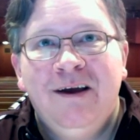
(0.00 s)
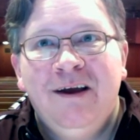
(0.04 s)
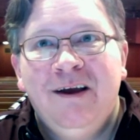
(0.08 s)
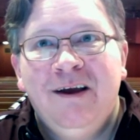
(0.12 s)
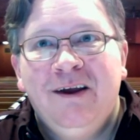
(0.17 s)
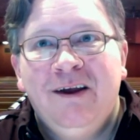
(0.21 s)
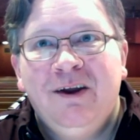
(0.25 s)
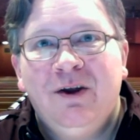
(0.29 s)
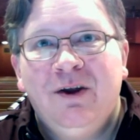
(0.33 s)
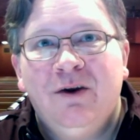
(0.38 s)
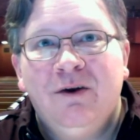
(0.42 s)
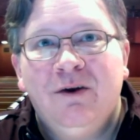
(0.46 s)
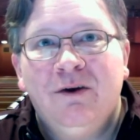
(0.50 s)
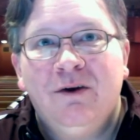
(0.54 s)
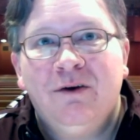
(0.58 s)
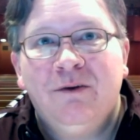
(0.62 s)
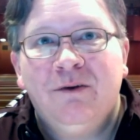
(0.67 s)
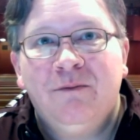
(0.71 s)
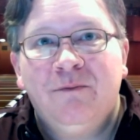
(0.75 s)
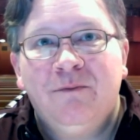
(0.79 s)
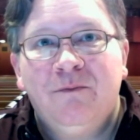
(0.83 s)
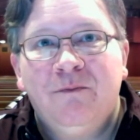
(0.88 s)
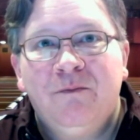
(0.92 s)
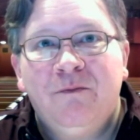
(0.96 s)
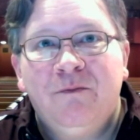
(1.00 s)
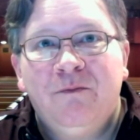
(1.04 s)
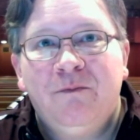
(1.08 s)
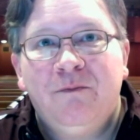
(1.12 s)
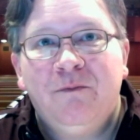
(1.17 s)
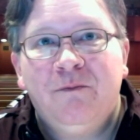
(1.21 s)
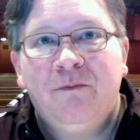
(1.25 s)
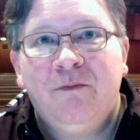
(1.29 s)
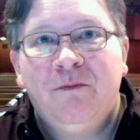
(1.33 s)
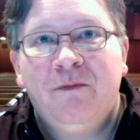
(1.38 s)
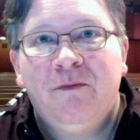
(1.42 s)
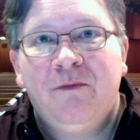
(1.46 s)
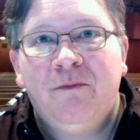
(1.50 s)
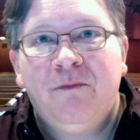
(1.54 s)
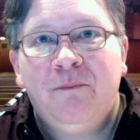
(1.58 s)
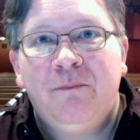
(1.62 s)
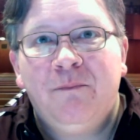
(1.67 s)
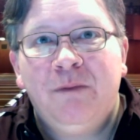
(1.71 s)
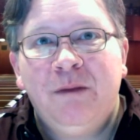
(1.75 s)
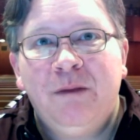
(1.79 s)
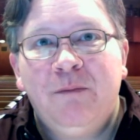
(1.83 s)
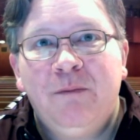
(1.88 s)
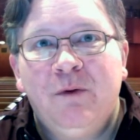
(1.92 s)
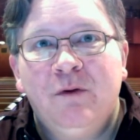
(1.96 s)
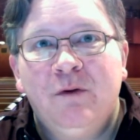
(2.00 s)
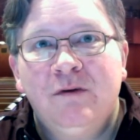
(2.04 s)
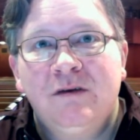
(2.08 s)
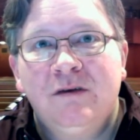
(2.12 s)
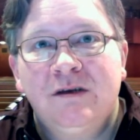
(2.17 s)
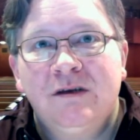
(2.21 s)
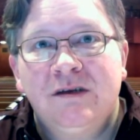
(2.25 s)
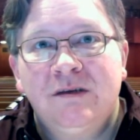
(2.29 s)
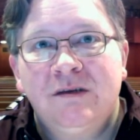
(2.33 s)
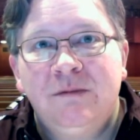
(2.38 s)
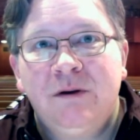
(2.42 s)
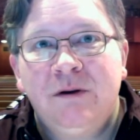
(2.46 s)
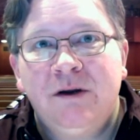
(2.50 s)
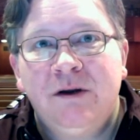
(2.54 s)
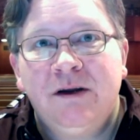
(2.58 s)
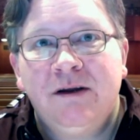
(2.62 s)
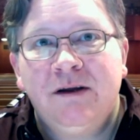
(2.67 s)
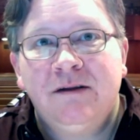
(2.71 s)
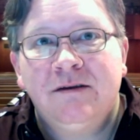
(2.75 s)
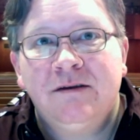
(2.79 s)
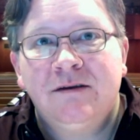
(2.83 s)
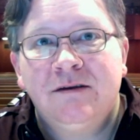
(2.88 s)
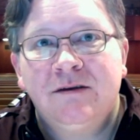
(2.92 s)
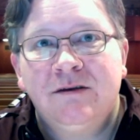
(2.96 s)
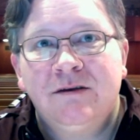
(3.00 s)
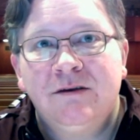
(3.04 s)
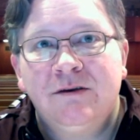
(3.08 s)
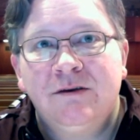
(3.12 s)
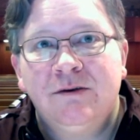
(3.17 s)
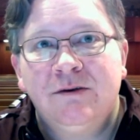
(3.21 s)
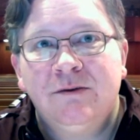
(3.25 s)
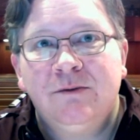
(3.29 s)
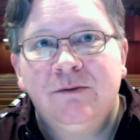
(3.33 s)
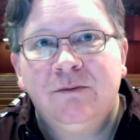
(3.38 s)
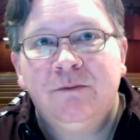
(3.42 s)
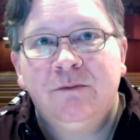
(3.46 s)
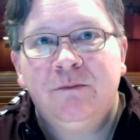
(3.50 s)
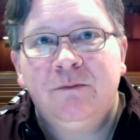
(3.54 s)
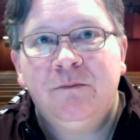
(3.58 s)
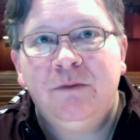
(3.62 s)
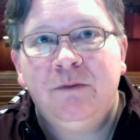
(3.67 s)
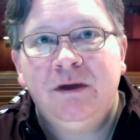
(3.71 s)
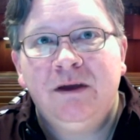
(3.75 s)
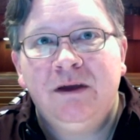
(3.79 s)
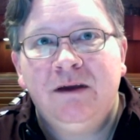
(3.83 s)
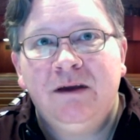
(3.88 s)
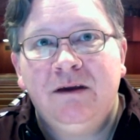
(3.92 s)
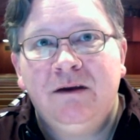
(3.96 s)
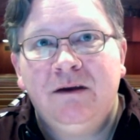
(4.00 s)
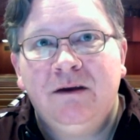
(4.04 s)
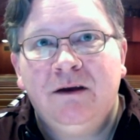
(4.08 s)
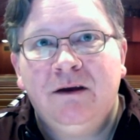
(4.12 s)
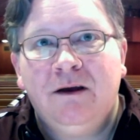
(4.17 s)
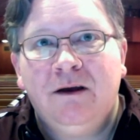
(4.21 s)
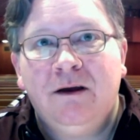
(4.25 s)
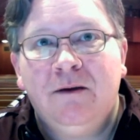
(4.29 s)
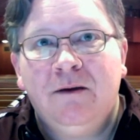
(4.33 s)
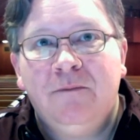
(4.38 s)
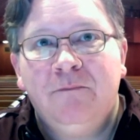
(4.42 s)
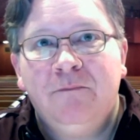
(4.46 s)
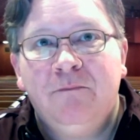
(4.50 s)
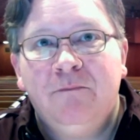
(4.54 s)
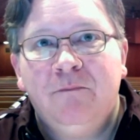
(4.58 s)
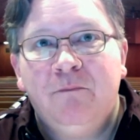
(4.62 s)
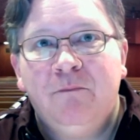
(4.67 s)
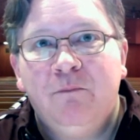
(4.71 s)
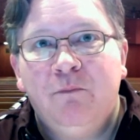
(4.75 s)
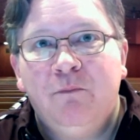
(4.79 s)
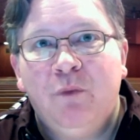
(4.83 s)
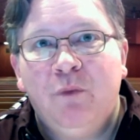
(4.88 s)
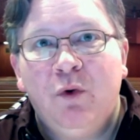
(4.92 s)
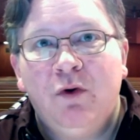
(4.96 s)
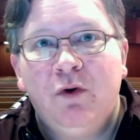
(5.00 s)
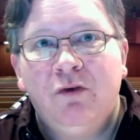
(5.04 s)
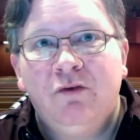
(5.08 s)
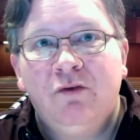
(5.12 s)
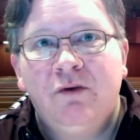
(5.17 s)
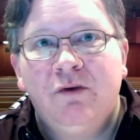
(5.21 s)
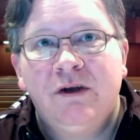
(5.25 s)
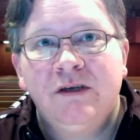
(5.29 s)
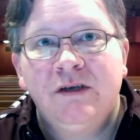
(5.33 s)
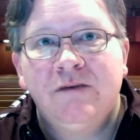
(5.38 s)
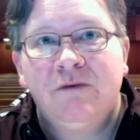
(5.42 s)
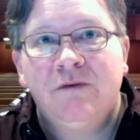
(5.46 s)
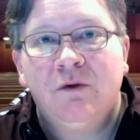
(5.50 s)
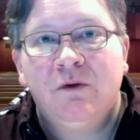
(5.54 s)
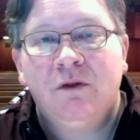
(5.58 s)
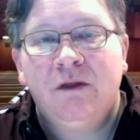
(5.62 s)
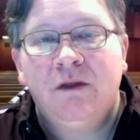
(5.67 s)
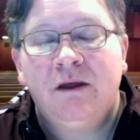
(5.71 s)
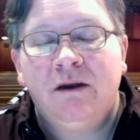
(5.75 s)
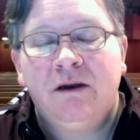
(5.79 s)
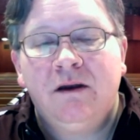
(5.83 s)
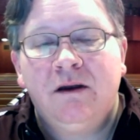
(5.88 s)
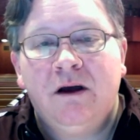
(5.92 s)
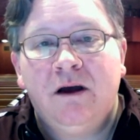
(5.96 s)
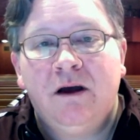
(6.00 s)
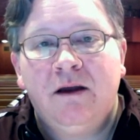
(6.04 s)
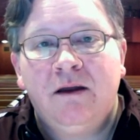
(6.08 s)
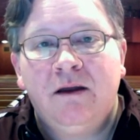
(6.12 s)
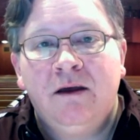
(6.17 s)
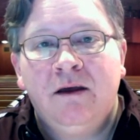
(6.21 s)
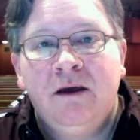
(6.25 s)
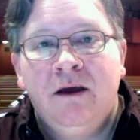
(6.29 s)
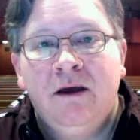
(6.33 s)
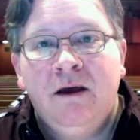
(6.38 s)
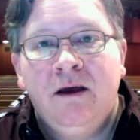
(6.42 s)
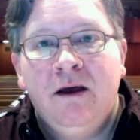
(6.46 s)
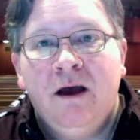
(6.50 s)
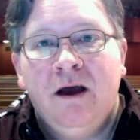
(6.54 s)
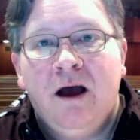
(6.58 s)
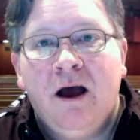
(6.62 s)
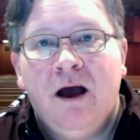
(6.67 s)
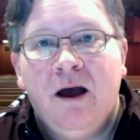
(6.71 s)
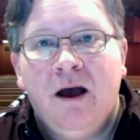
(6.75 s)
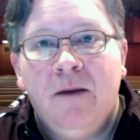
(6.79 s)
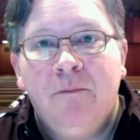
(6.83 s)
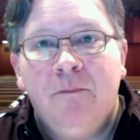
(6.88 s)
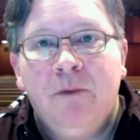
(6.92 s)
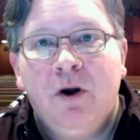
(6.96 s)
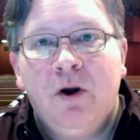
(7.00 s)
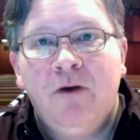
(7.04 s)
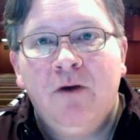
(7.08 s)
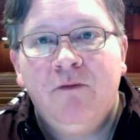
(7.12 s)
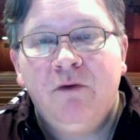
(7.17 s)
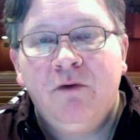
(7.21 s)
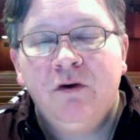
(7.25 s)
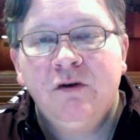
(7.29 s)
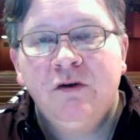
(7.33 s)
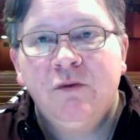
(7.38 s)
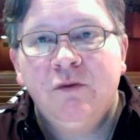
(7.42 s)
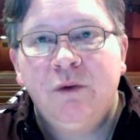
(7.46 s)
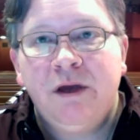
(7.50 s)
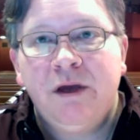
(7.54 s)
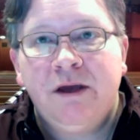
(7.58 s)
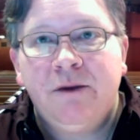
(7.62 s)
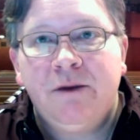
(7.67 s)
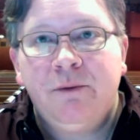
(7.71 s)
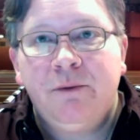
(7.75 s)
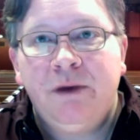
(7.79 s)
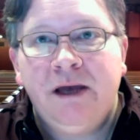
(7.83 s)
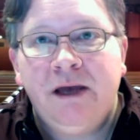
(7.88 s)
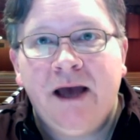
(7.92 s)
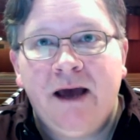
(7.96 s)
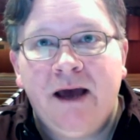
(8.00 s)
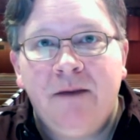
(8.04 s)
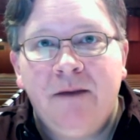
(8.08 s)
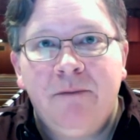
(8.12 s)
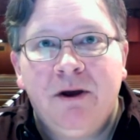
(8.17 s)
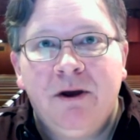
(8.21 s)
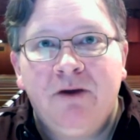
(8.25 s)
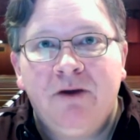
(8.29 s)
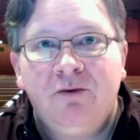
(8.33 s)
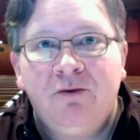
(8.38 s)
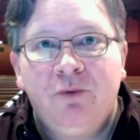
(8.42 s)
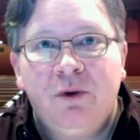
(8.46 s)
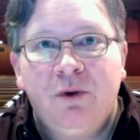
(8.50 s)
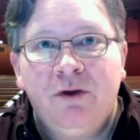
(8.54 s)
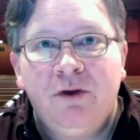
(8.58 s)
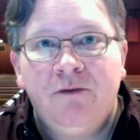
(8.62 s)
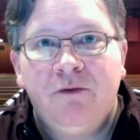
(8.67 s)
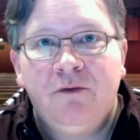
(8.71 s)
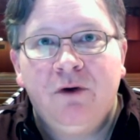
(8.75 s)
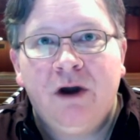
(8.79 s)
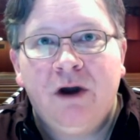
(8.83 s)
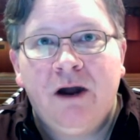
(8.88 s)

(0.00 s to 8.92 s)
your people's experience to be more stressful than not. Our first week we had about 24